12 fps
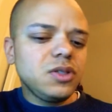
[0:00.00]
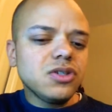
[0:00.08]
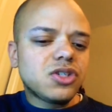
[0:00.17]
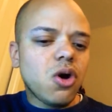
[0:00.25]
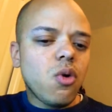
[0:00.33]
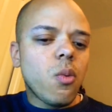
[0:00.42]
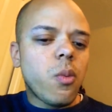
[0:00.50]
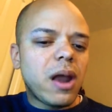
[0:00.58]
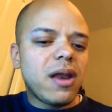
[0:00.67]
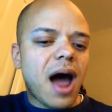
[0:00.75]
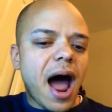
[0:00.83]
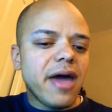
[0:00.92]
So
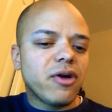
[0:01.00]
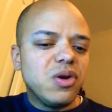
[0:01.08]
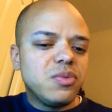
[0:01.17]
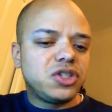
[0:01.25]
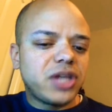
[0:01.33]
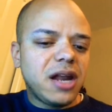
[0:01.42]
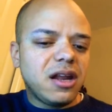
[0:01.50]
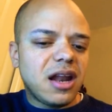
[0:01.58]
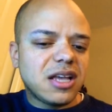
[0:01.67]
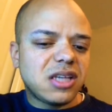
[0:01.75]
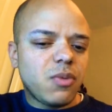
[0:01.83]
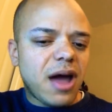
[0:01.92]
when I agree with Shannon and
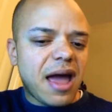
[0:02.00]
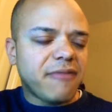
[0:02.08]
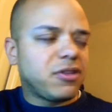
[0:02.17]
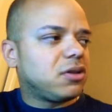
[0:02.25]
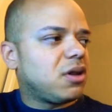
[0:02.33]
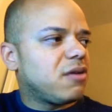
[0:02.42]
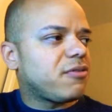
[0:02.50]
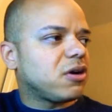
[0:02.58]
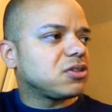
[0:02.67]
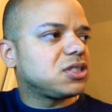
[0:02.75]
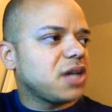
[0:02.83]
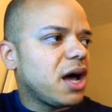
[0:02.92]
I say we have to love
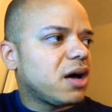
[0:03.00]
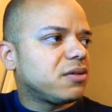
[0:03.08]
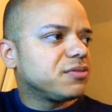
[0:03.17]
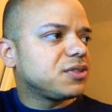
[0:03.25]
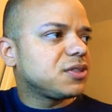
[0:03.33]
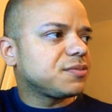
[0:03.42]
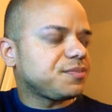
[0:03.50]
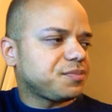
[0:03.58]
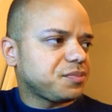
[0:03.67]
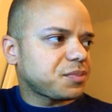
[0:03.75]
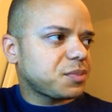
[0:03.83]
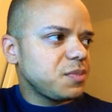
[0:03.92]
ourselves,
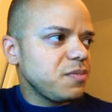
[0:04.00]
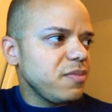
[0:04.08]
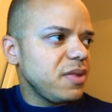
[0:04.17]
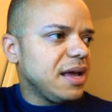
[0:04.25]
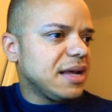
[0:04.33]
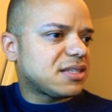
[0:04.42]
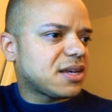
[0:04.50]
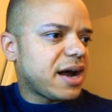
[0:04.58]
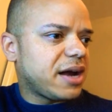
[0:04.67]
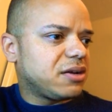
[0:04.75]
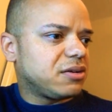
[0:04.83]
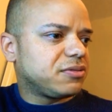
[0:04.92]
it's
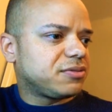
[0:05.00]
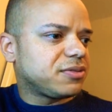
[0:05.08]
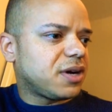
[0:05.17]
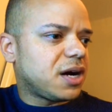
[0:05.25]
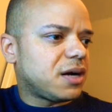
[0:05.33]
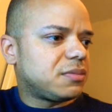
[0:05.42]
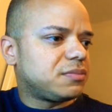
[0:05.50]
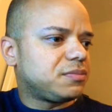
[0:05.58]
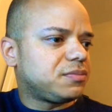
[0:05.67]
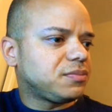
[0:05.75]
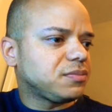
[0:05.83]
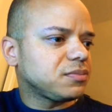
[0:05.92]
kind of,
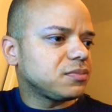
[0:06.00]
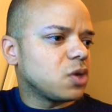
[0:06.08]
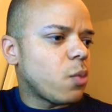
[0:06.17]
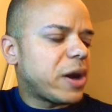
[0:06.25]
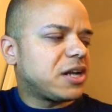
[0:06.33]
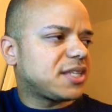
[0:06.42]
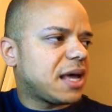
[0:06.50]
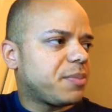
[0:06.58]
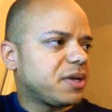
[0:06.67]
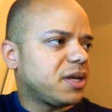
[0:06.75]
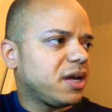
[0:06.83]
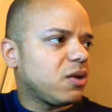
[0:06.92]
when does that
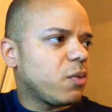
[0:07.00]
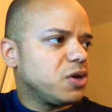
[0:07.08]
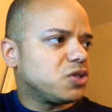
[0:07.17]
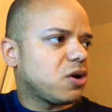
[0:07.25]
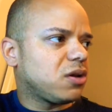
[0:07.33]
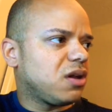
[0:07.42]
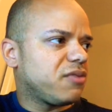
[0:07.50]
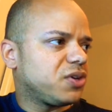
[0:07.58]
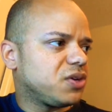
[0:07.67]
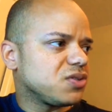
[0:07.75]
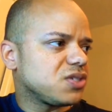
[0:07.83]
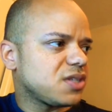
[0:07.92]
begin? When do you start
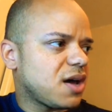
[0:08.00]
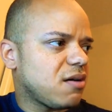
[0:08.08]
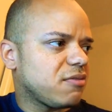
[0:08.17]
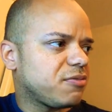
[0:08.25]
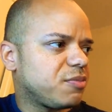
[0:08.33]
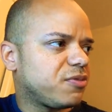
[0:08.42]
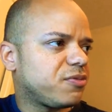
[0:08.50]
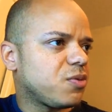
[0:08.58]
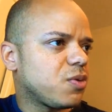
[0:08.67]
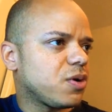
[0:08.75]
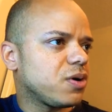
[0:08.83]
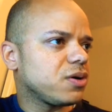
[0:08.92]
loving yourself
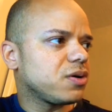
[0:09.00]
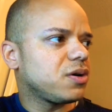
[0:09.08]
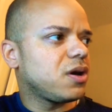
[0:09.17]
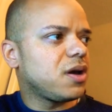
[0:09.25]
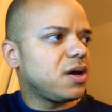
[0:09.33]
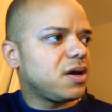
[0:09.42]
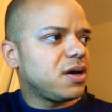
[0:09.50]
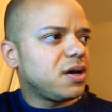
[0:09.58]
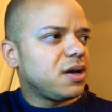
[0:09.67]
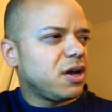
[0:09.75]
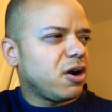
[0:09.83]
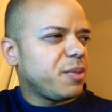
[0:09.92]
before,
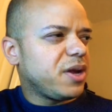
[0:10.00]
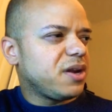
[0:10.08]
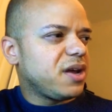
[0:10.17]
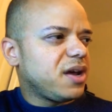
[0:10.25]
you know what I mean?